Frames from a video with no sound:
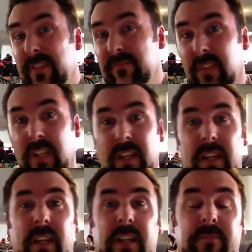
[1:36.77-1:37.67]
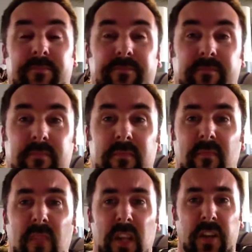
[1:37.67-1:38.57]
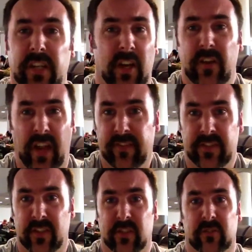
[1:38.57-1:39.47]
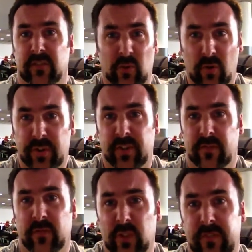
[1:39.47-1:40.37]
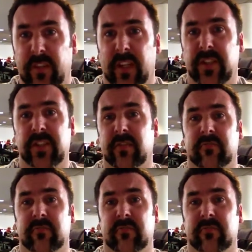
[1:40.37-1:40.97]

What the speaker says: You don't have to launch fully fledged